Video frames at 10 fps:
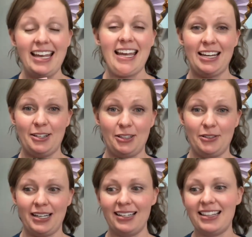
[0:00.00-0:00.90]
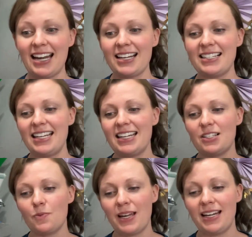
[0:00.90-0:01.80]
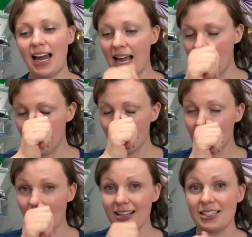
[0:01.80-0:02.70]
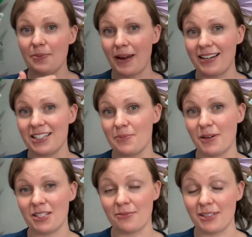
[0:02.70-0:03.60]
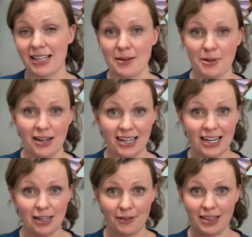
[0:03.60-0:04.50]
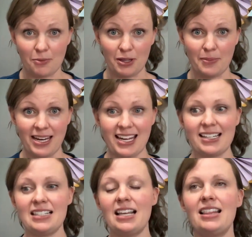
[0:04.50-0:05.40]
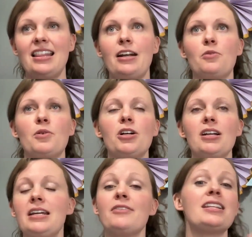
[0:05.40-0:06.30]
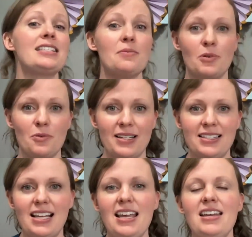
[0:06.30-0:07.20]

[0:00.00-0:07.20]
included. The next thing is when I got Spanish books from the library and read them with my kids, there were, even the simple ones,